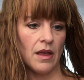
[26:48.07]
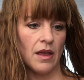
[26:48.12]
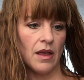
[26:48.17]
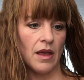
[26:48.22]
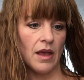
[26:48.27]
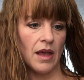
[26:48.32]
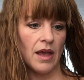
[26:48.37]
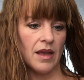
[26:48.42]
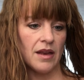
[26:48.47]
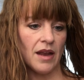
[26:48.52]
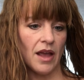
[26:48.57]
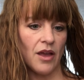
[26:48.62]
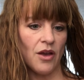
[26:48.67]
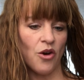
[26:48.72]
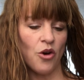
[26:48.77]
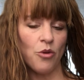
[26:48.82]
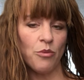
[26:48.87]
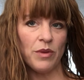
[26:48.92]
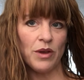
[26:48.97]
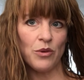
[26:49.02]
And I
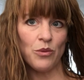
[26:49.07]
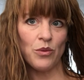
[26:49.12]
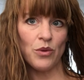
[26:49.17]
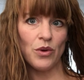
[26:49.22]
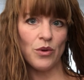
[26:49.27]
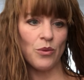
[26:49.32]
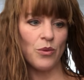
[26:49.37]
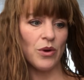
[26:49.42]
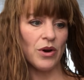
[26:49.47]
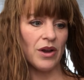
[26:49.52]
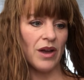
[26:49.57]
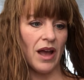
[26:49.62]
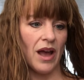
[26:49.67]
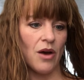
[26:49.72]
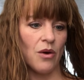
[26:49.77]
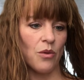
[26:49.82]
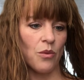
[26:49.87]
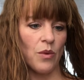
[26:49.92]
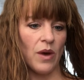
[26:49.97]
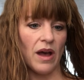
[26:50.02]
hope it will work
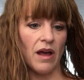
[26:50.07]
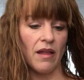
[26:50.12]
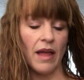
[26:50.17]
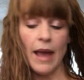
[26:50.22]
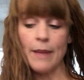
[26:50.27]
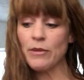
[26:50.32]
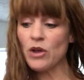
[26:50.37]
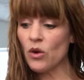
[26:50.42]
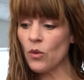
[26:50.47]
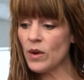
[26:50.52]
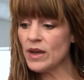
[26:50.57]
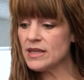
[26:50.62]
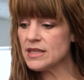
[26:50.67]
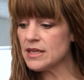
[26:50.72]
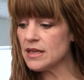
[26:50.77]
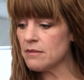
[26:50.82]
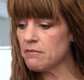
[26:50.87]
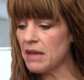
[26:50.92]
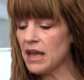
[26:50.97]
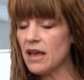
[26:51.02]
out well. I'm going
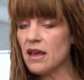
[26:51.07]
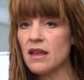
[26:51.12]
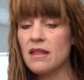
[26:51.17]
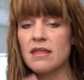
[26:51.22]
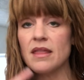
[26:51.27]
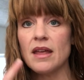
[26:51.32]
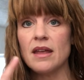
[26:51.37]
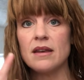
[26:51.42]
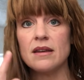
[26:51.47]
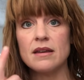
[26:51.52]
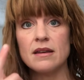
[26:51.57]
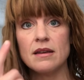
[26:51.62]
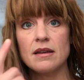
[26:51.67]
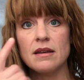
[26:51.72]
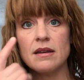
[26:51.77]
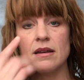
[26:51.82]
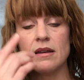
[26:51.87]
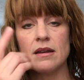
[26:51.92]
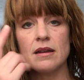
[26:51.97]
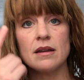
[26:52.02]
to make the
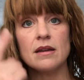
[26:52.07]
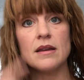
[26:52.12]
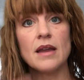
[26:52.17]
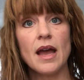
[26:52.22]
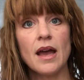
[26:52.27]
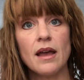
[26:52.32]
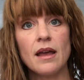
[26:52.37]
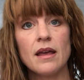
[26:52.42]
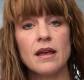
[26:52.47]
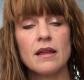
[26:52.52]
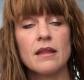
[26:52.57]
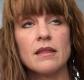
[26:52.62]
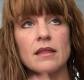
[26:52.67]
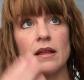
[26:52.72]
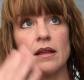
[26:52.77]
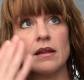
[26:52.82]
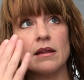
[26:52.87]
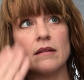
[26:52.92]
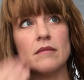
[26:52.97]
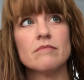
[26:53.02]
neck,
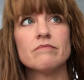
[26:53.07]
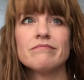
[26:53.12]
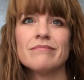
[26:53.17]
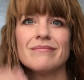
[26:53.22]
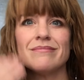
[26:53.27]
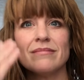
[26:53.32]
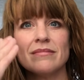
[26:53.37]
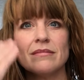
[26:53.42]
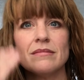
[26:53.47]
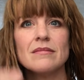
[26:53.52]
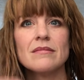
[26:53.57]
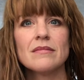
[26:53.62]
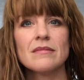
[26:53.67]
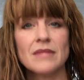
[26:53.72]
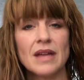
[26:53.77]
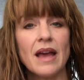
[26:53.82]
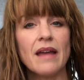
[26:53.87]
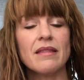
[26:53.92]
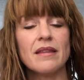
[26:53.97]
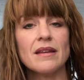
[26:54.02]
the
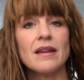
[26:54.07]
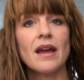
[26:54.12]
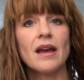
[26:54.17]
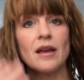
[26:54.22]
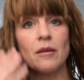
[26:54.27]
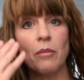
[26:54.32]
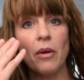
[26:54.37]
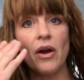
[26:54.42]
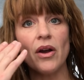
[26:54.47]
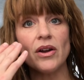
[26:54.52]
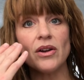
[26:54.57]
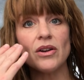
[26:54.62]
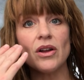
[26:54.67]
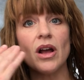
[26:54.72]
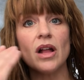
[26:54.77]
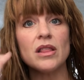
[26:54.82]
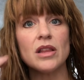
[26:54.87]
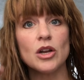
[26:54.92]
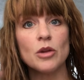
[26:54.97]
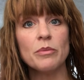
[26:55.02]
yeah, the neck part
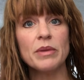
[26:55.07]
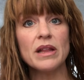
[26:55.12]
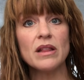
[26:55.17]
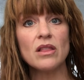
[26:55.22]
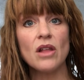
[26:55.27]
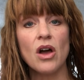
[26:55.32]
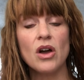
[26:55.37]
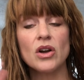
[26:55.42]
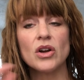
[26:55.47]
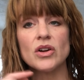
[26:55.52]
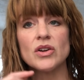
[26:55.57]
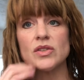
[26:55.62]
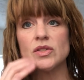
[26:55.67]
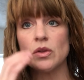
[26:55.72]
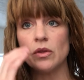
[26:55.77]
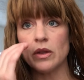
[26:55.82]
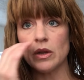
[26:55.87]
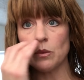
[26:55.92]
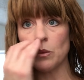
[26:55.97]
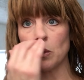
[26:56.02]
a little bit longer so
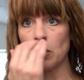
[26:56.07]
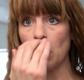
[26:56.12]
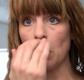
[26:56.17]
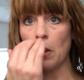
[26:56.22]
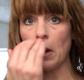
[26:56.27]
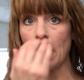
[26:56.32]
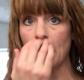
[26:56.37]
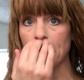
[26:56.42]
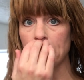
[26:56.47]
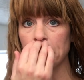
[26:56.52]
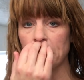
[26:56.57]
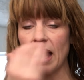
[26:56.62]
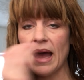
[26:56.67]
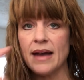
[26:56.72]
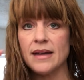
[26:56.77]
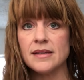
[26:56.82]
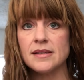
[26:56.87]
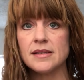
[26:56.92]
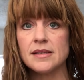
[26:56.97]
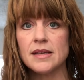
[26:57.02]
that it will go up
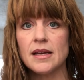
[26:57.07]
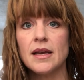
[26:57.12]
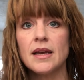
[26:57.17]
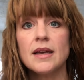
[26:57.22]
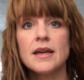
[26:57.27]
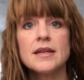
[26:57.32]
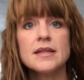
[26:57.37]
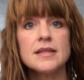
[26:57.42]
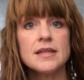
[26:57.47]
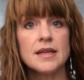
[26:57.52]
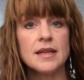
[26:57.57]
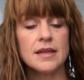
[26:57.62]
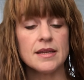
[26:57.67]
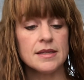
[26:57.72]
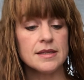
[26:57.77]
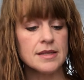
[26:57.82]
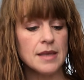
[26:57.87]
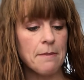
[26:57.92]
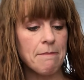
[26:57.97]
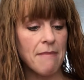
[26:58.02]
past
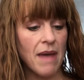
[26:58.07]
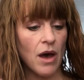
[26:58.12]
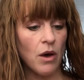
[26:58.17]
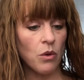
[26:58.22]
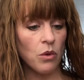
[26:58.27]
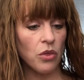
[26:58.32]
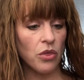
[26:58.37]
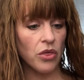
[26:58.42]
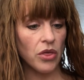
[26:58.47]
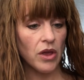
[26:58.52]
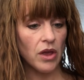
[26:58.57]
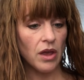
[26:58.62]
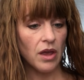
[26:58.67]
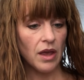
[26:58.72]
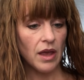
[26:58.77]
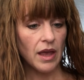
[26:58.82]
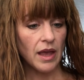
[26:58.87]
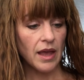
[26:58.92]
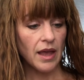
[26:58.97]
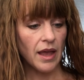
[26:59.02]
Tina's mouth.
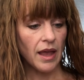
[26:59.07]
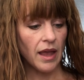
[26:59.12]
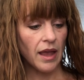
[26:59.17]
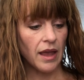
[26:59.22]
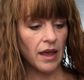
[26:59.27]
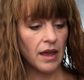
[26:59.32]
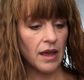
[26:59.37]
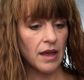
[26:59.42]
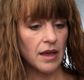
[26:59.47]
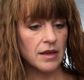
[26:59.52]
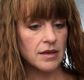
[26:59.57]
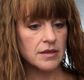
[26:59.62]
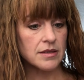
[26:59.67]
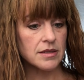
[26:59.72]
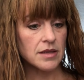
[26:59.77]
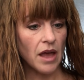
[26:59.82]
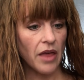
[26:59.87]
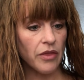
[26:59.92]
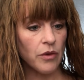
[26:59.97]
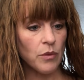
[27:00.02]
And
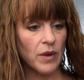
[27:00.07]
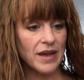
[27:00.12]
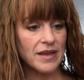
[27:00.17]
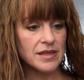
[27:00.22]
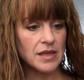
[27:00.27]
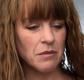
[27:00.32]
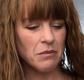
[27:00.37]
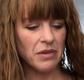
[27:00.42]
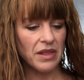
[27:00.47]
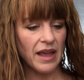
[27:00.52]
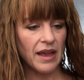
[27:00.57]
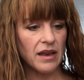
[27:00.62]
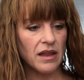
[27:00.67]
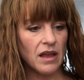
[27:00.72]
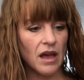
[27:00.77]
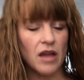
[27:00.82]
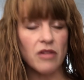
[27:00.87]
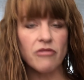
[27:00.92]
otherwise I'm planning on